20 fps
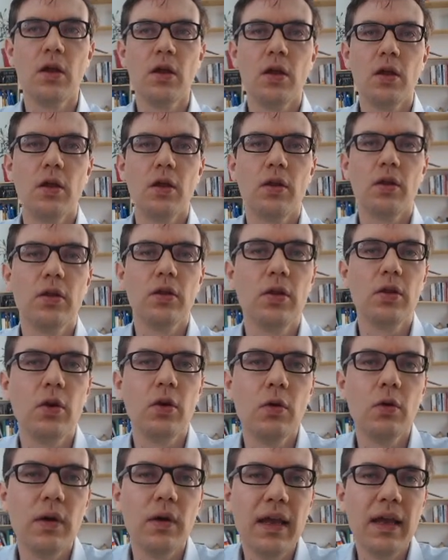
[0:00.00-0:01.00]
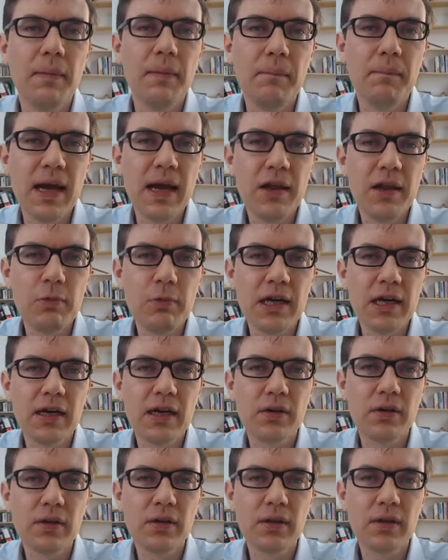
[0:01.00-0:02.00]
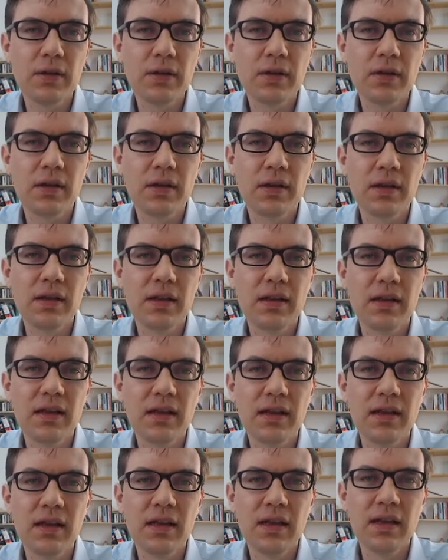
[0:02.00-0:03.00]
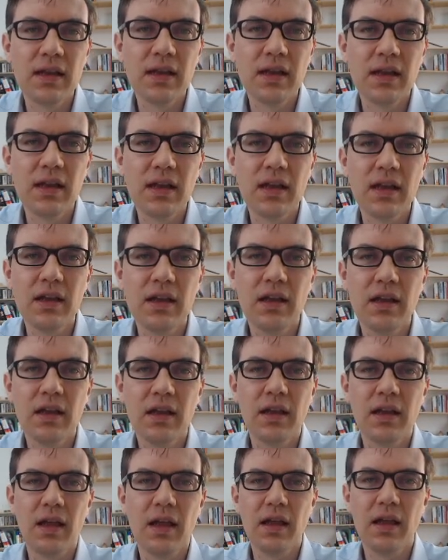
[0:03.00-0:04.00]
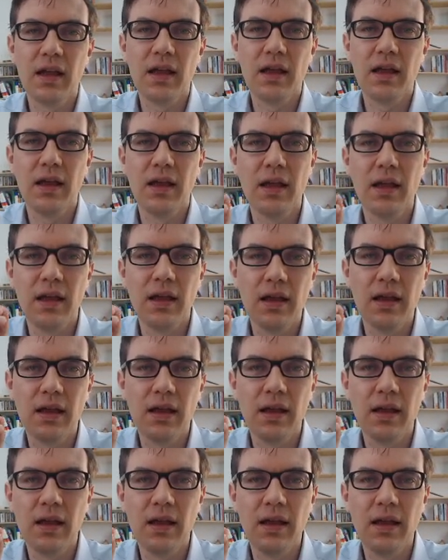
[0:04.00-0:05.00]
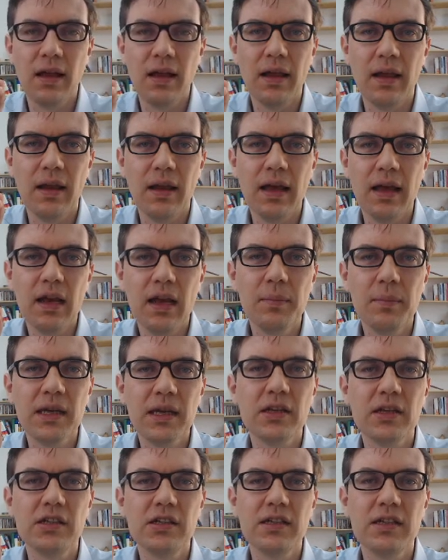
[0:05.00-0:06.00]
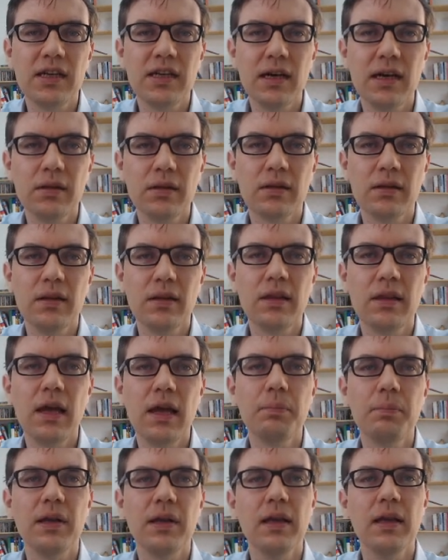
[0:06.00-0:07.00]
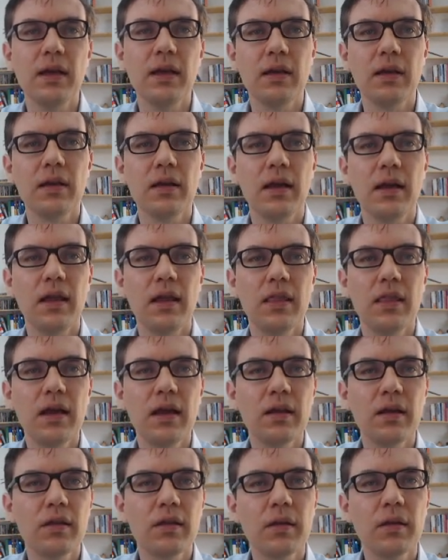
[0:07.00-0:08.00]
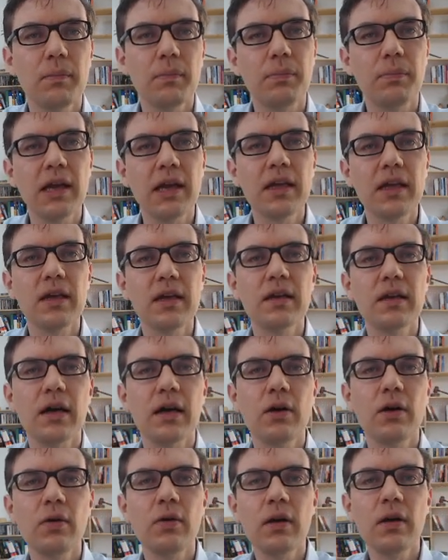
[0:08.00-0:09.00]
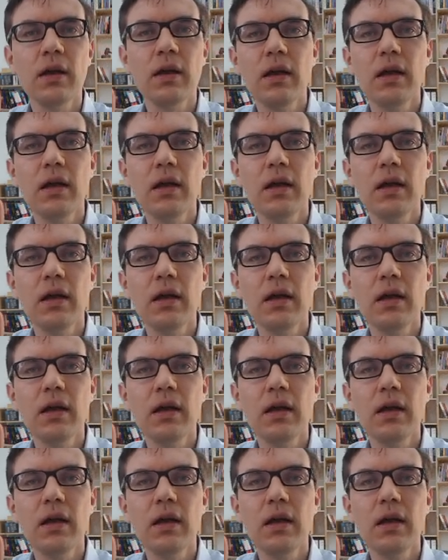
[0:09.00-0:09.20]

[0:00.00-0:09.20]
Though in many warehouses, an elementary task is happening, and that is breaking down